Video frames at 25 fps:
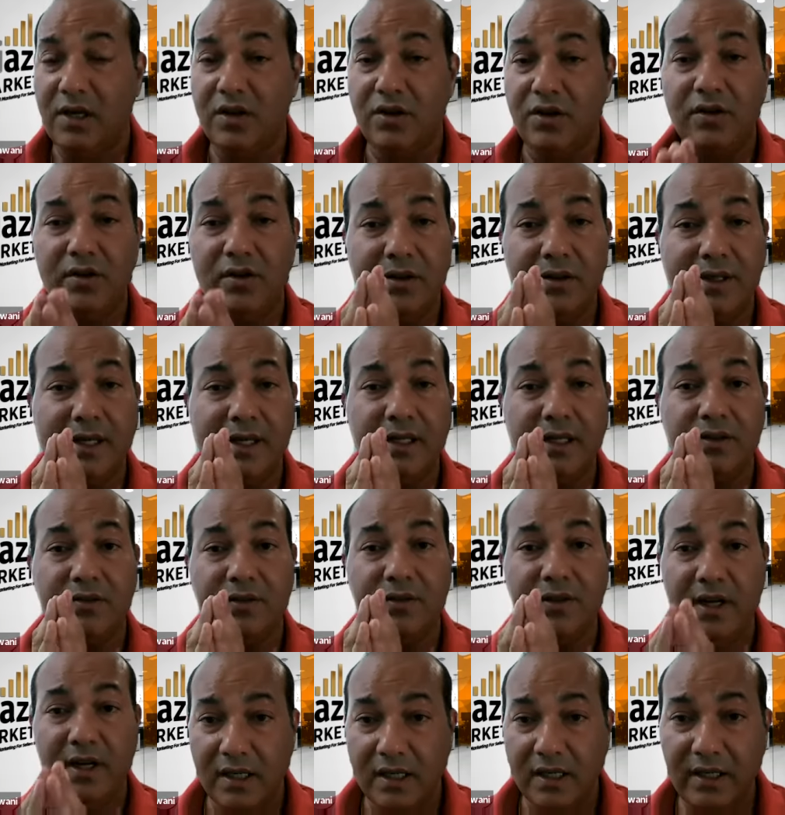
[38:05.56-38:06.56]
You can
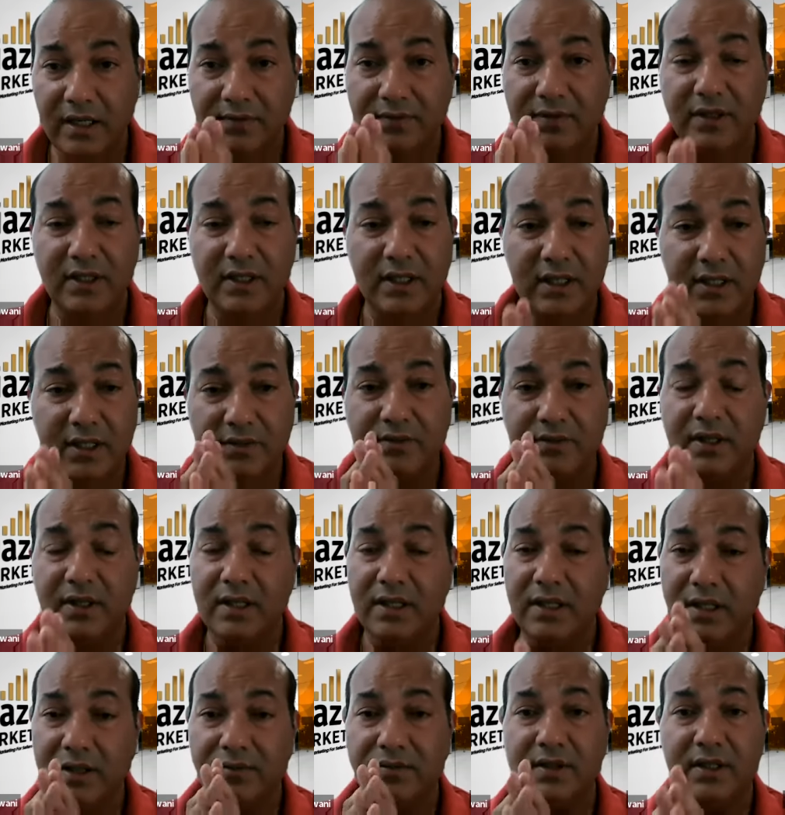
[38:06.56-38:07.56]
really
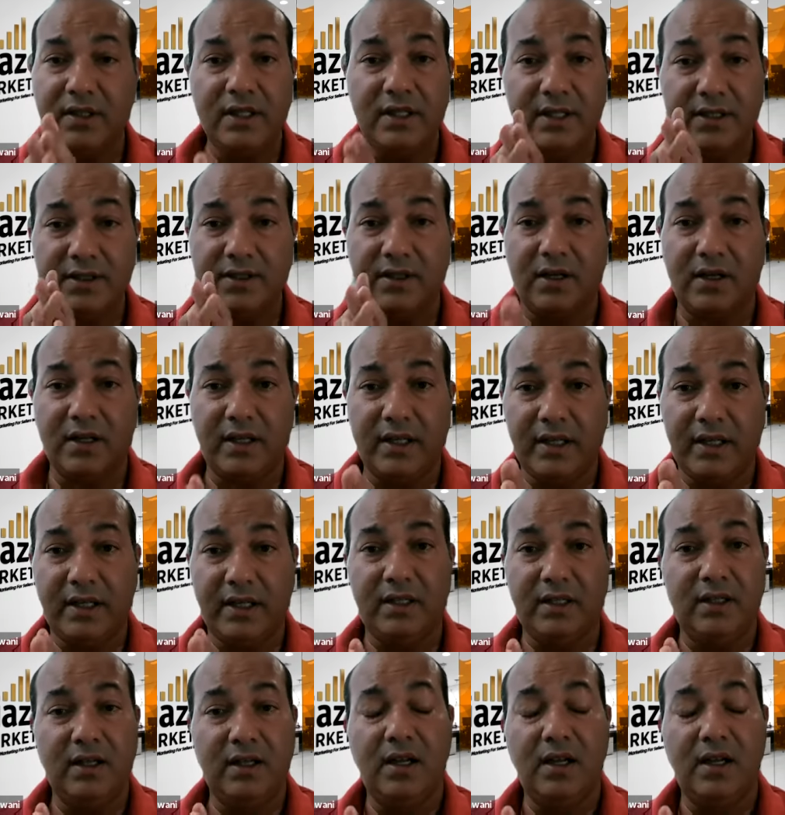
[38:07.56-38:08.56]

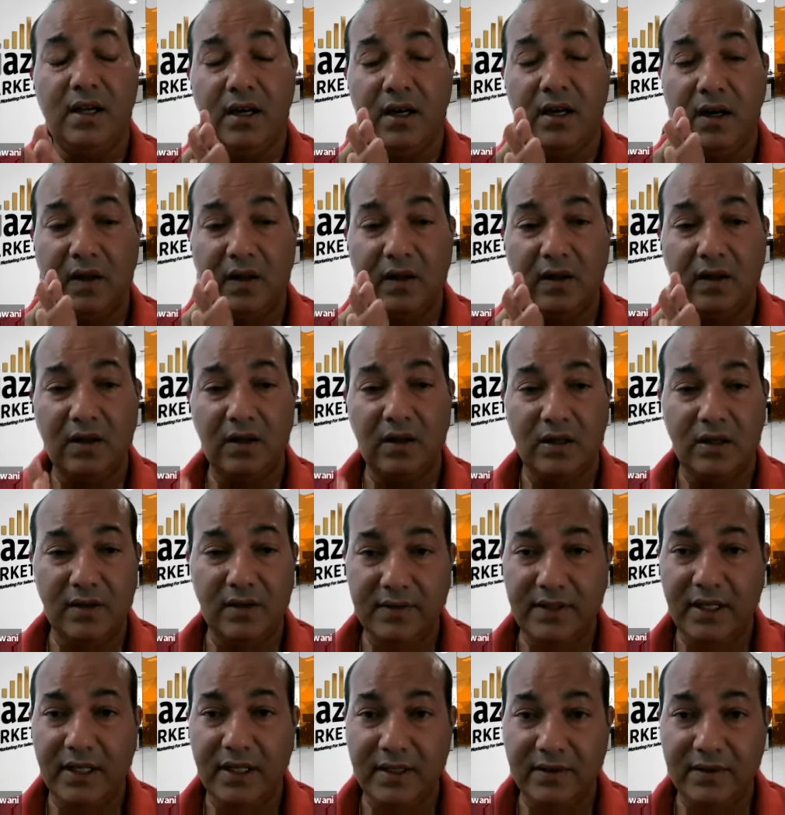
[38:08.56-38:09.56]
target a lot
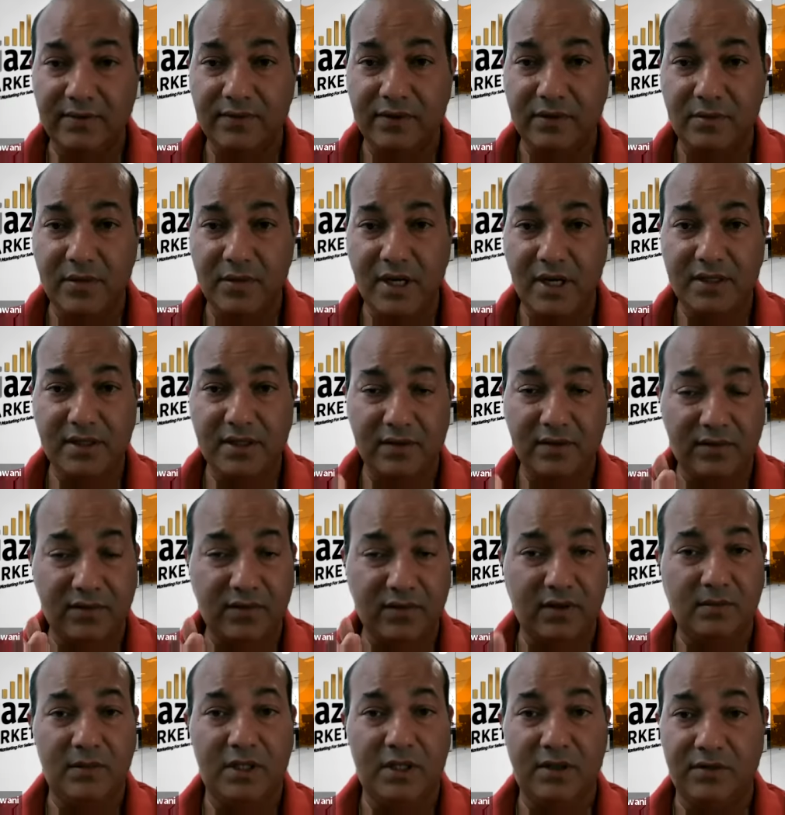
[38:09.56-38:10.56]
of that information
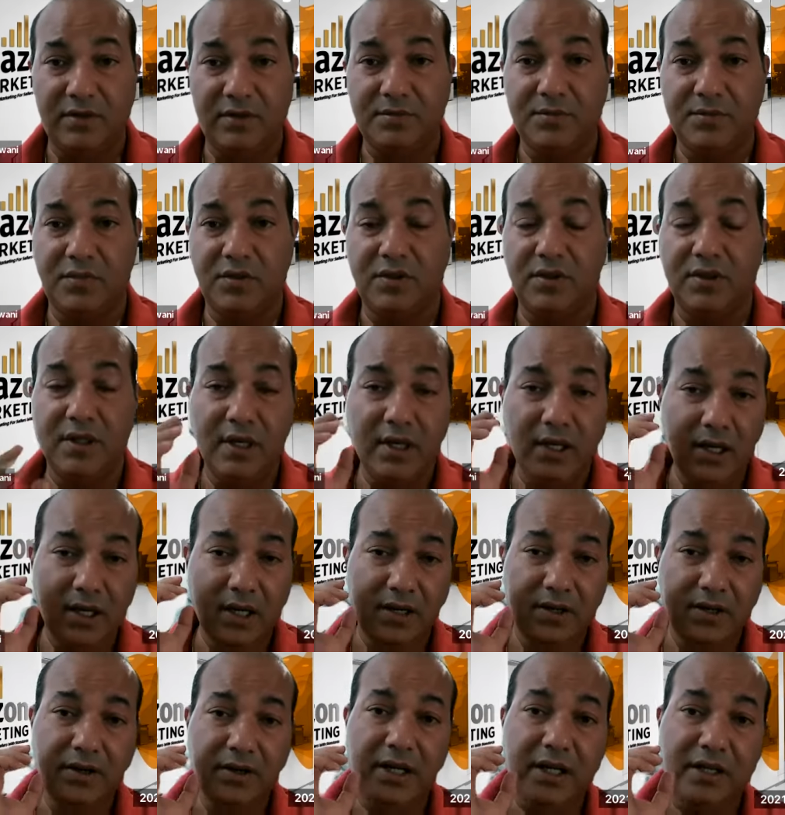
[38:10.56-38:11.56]
from that report.
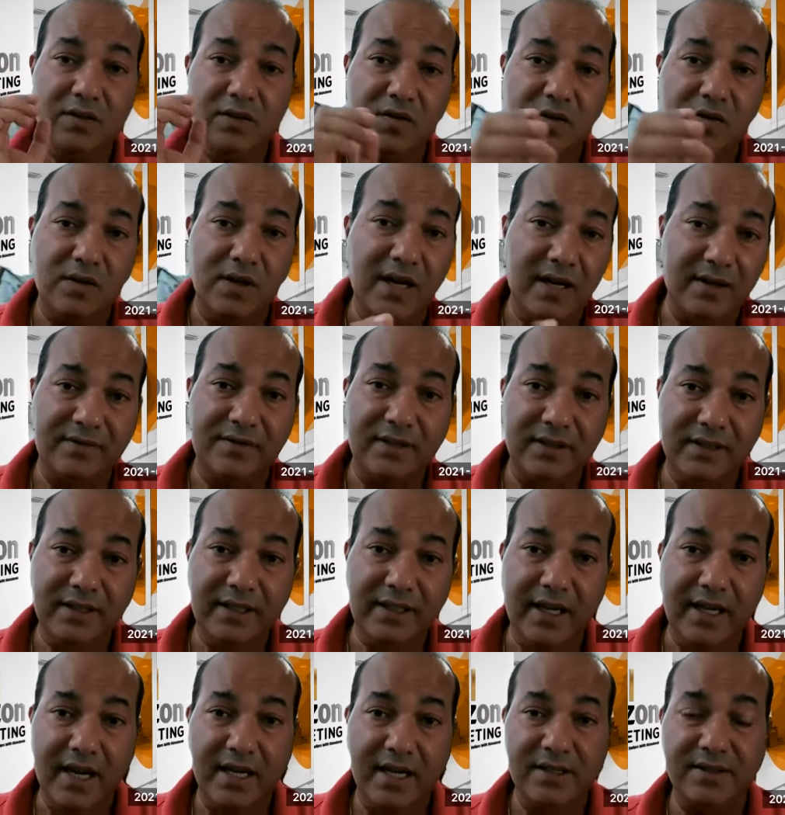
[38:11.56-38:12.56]
You can go after
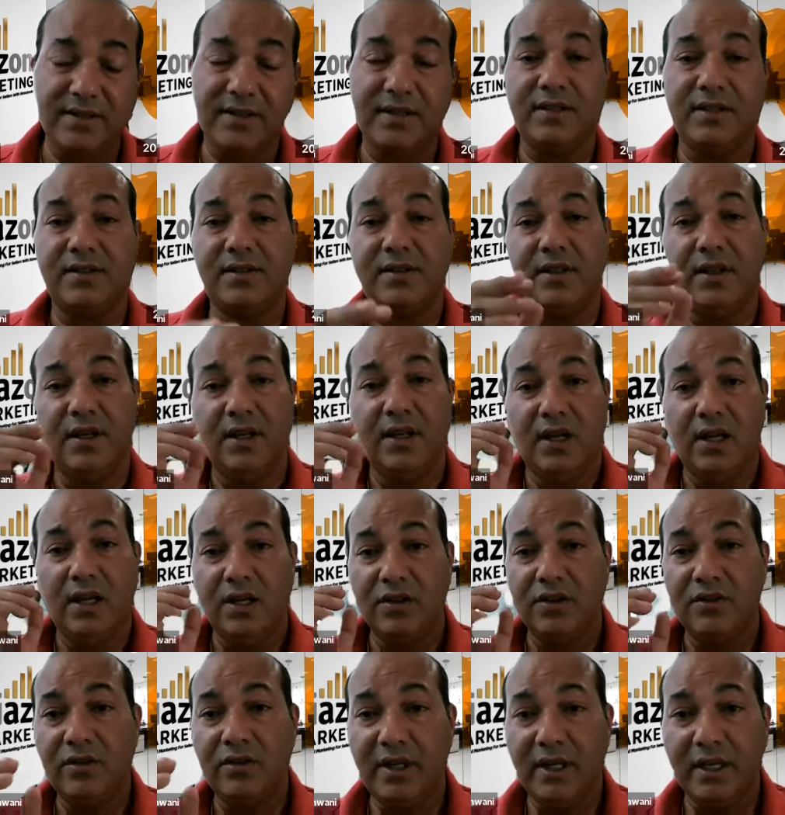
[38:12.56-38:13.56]
the ASINs.
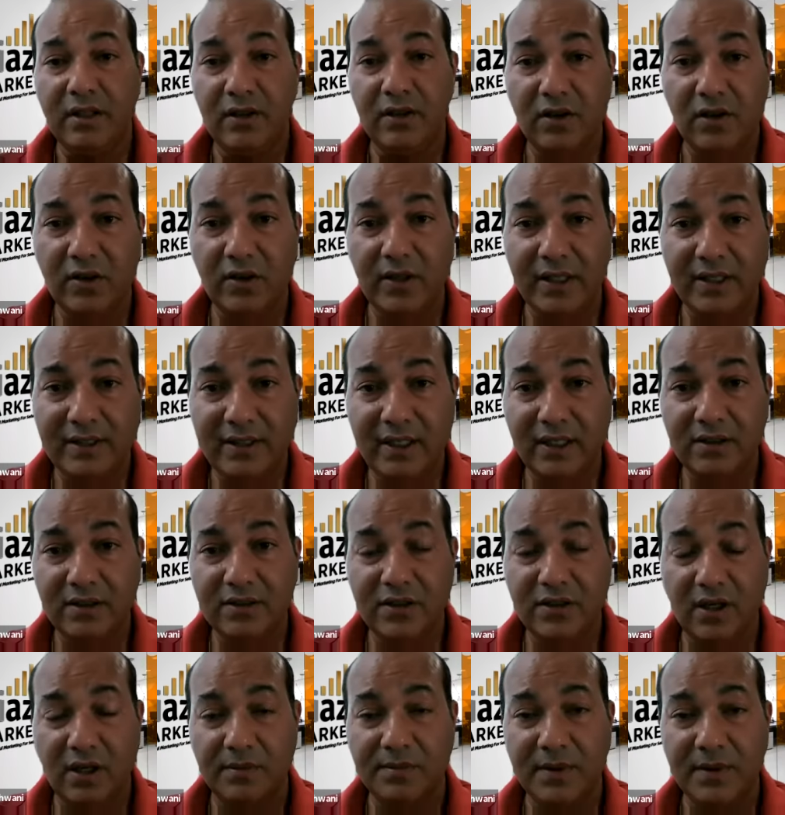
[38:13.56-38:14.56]
You can look at their
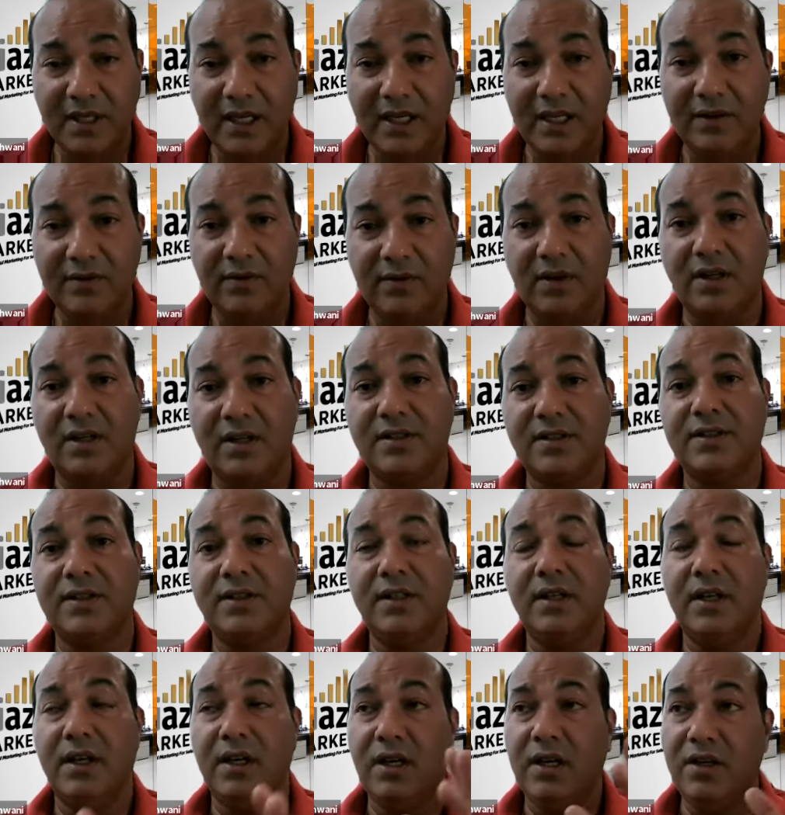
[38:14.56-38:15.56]
top keywords.
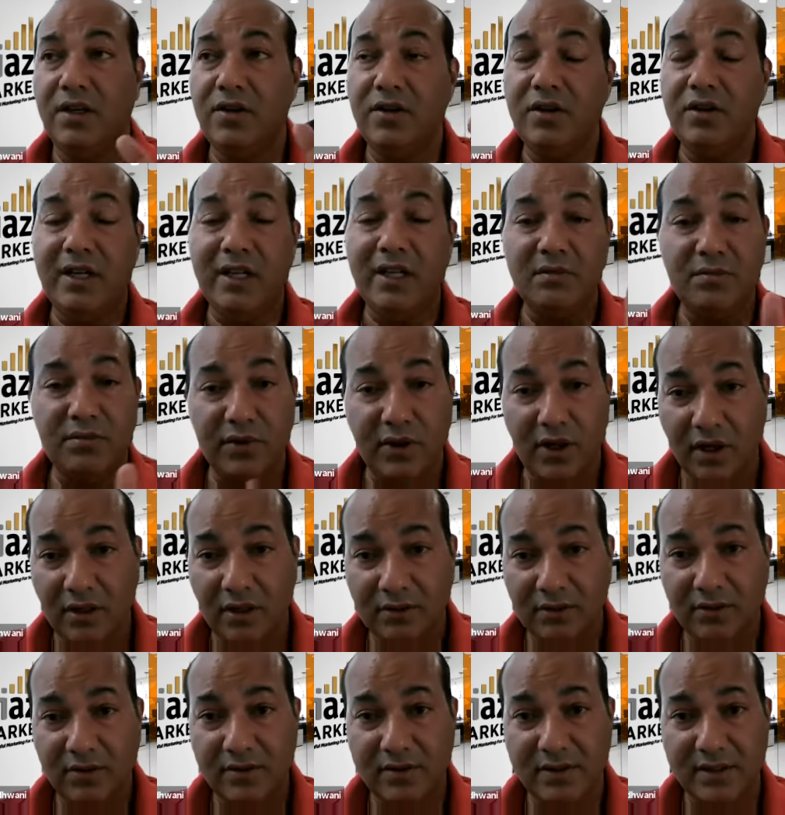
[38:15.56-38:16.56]
You can
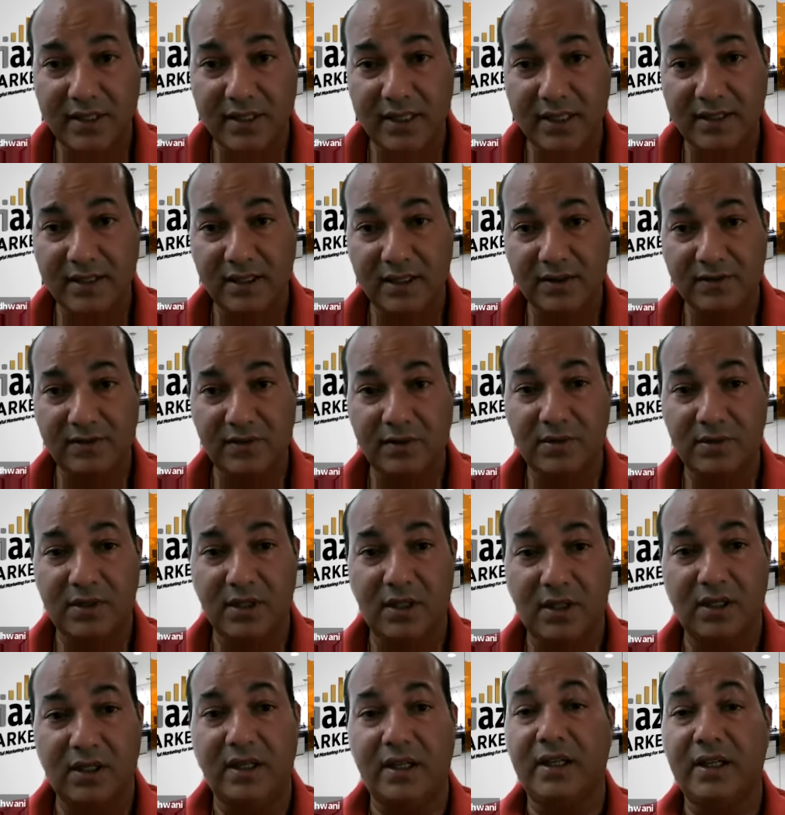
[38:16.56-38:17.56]
block those ASINs from
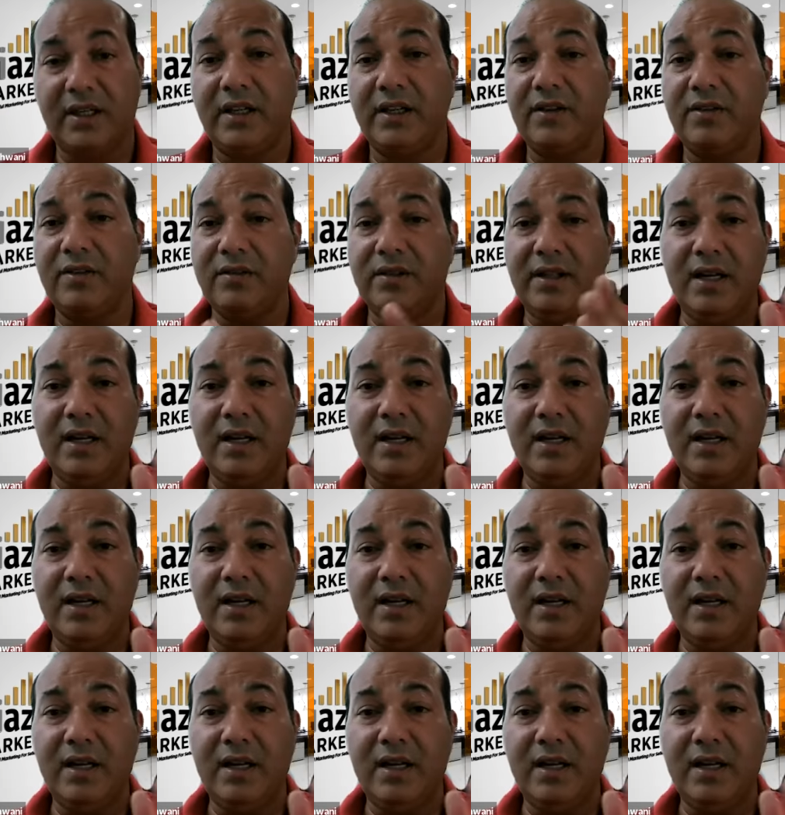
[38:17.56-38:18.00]
targeting you.